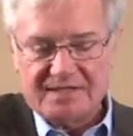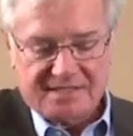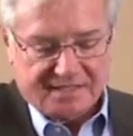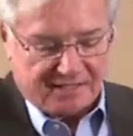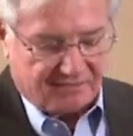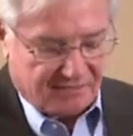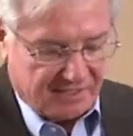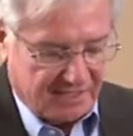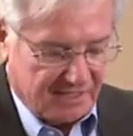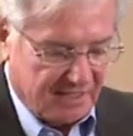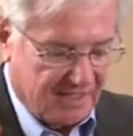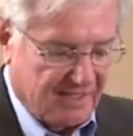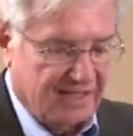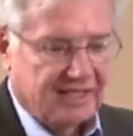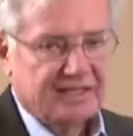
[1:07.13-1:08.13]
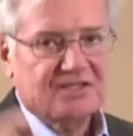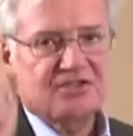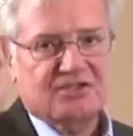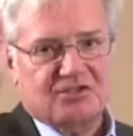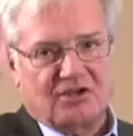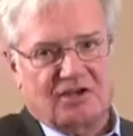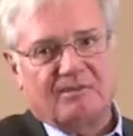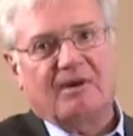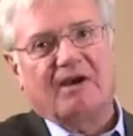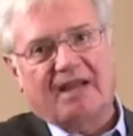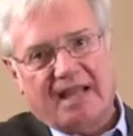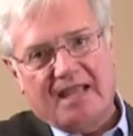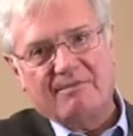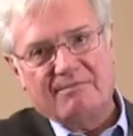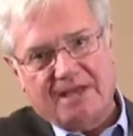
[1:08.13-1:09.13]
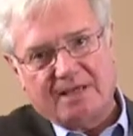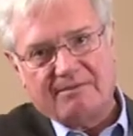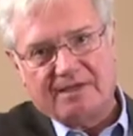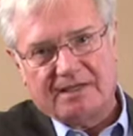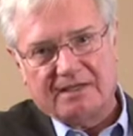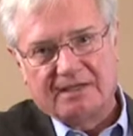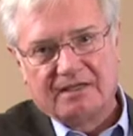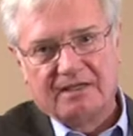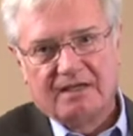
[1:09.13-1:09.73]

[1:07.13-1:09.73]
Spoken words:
etc. Let's just talk about a baby.